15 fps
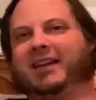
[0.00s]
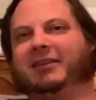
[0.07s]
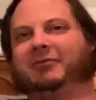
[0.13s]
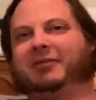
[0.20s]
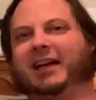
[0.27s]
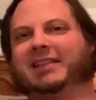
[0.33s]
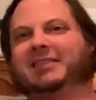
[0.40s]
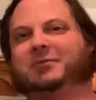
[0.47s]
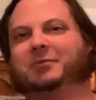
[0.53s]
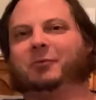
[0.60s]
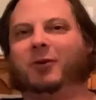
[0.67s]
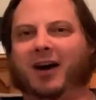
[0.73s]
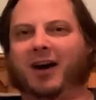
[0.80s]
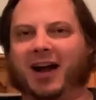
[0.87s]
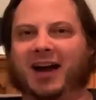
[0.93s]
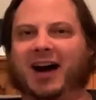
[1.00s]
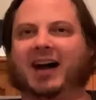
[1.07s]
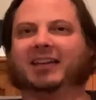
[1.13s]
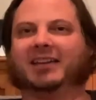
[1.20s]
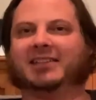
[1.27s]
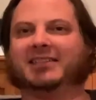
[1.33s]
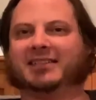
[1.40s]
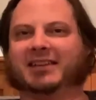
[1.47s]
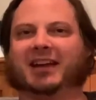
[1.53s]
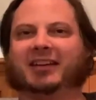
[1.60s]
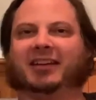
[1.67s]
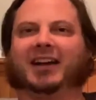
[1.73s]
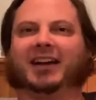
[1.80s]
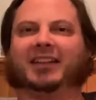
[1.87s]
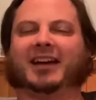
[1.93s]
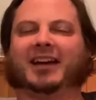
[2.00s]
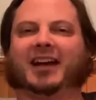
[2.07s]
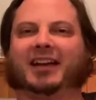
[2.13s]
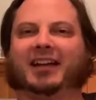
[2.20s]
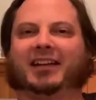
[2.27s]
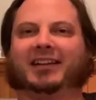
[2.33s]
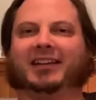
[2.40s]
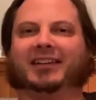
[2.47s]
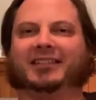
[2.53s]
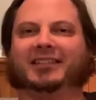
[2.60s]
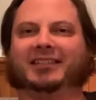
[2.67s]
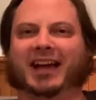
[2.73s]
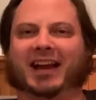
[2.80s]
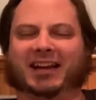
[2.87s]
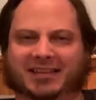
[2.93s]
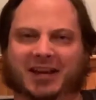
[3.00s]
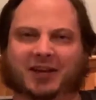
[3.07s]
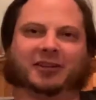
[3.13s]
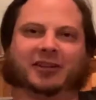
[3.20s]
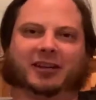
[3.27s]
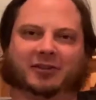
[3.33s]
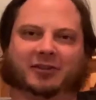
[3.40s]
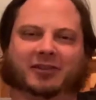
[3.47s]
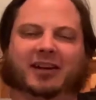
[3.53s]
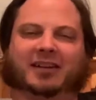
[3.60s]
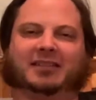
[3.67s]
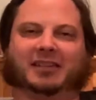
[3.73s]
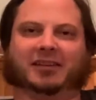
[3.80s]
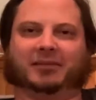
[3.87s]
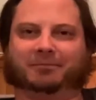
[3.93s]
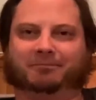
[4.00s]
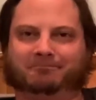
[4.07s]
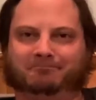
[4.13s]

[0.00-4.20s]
If that's why Harleys sound like that, that is actually a good idea.